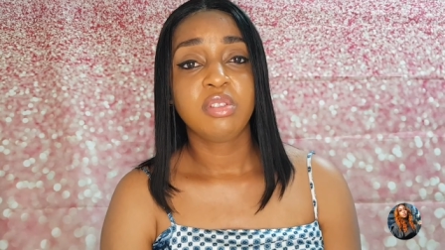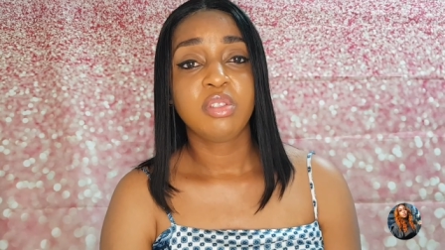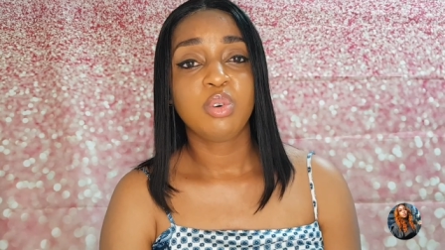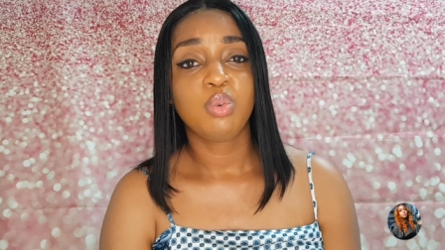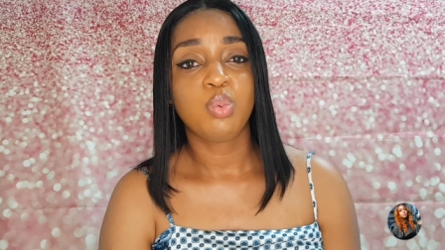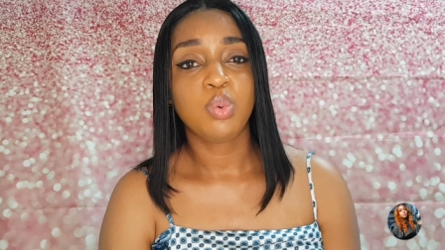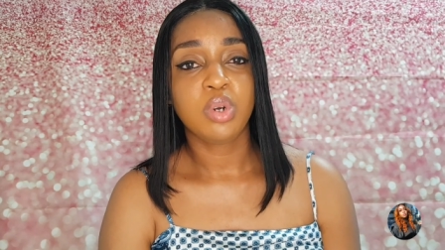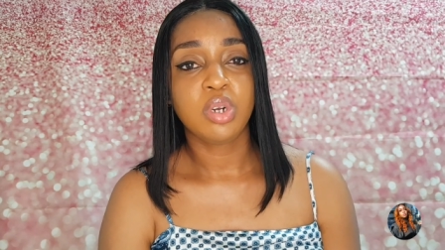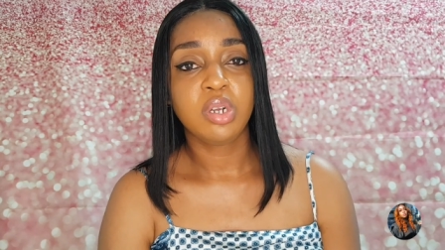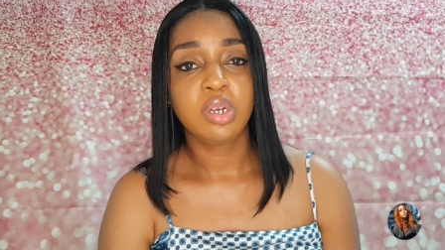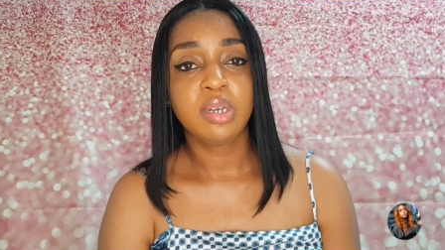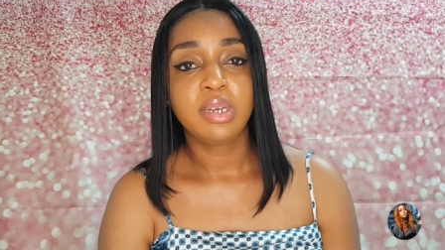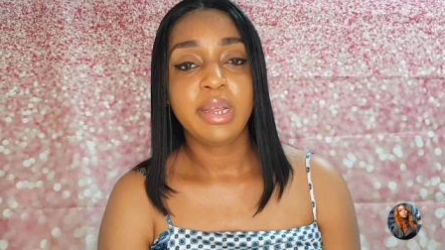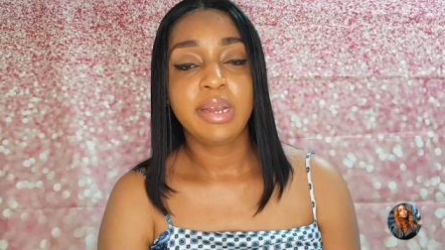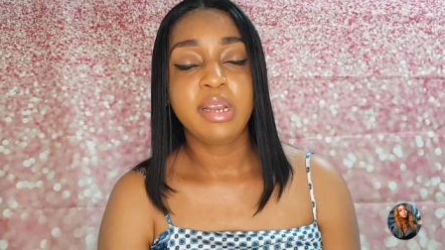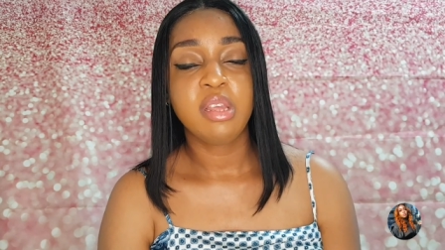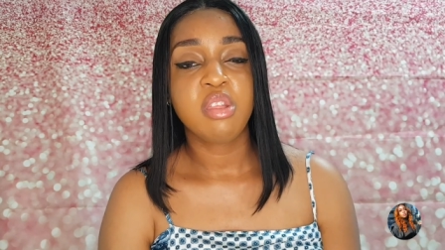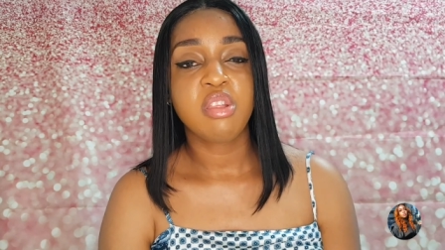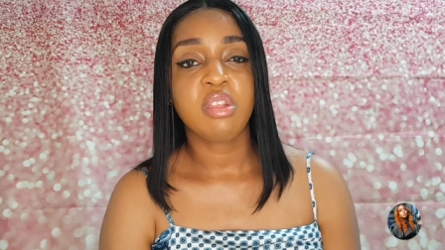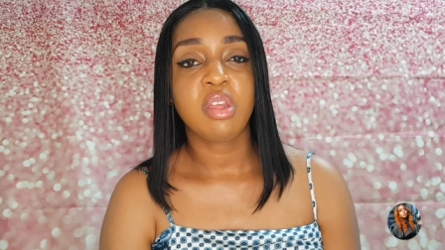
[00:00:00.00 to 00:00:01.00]
the world and
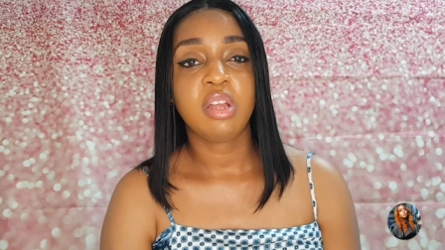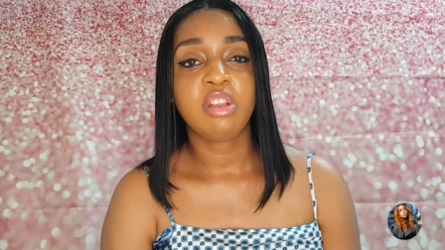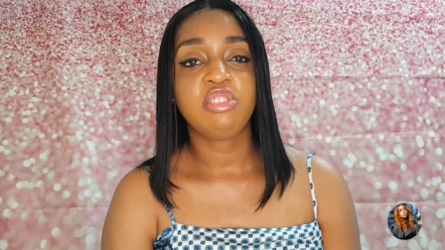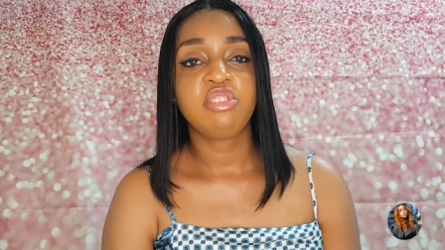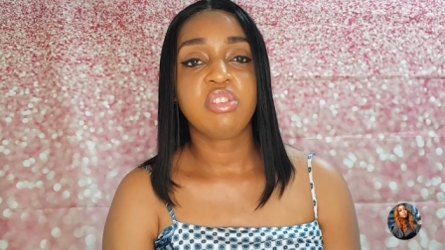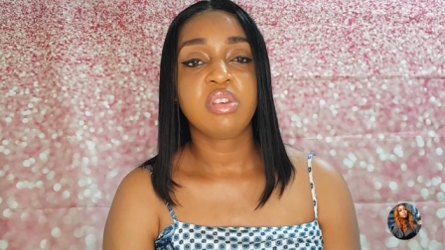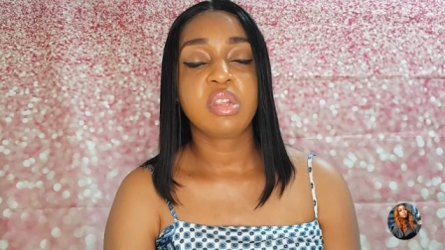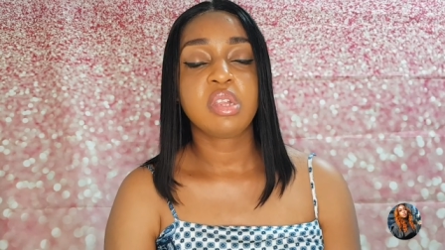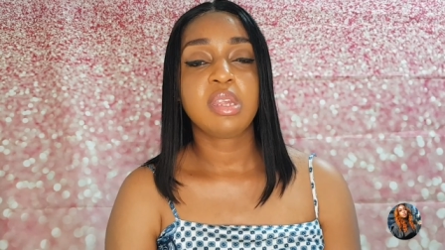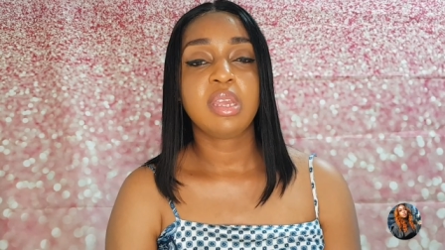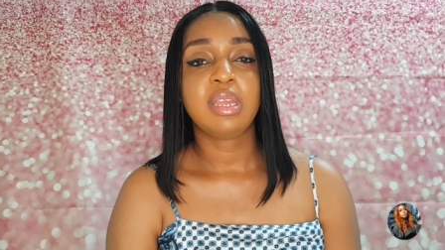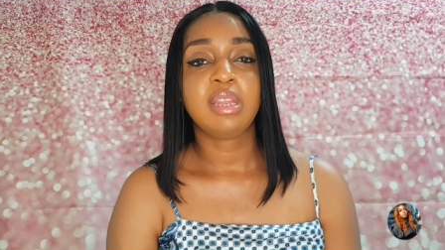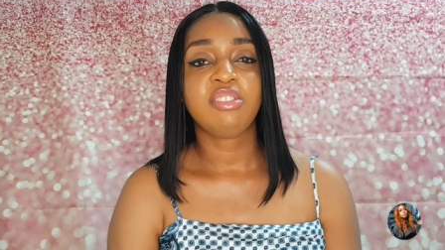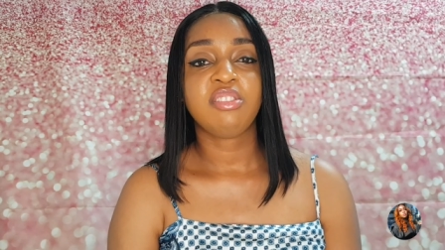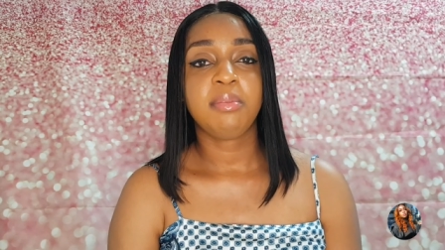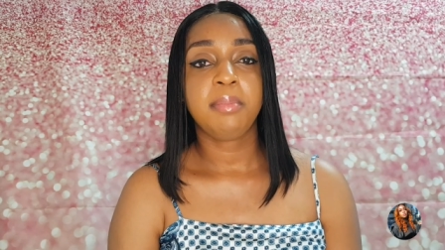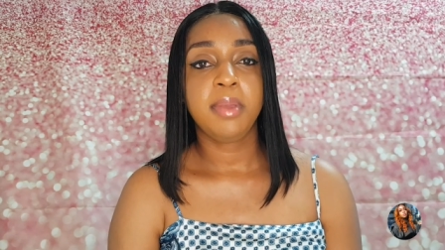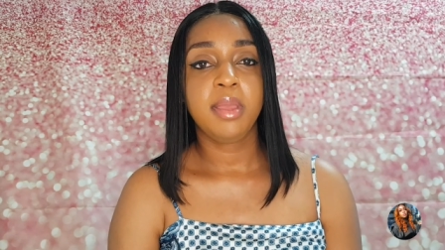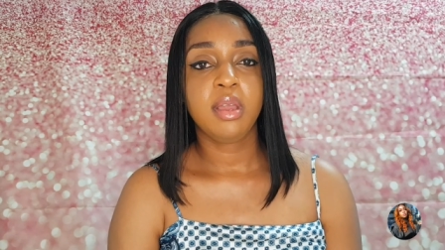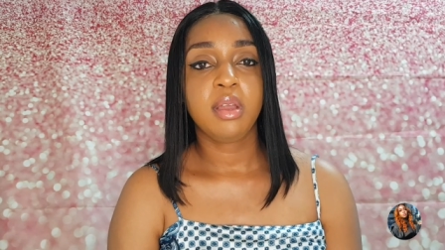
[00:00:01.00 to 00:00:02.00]
it's not just in
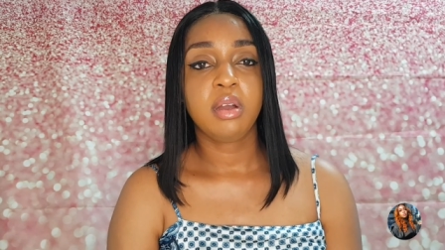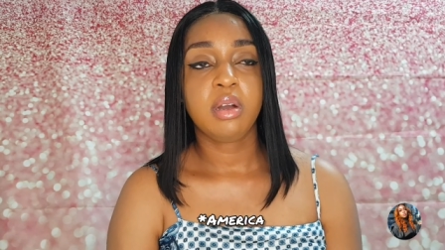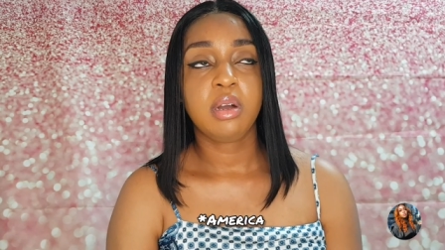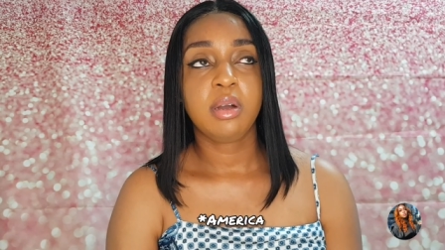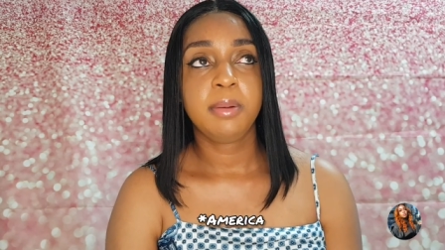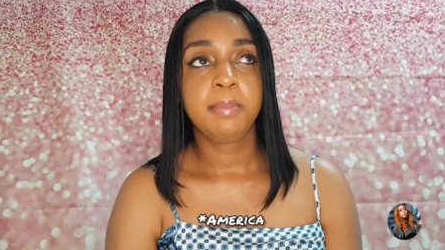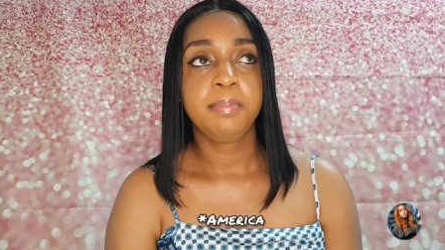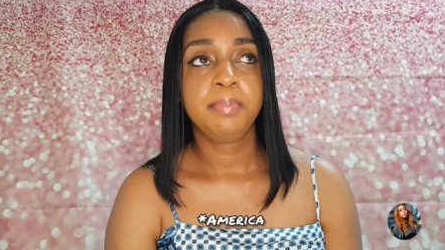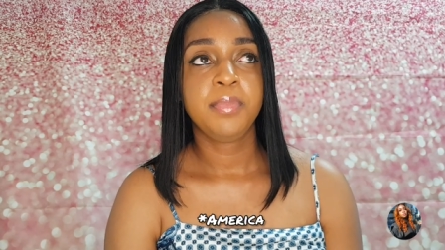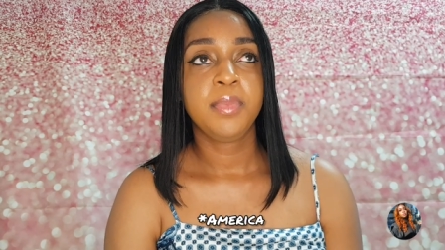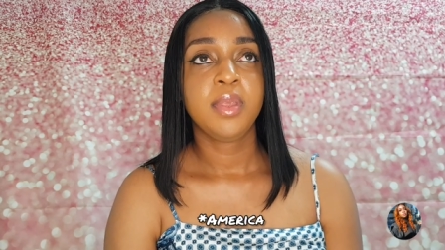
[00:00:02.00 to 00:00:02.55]
Jamaica.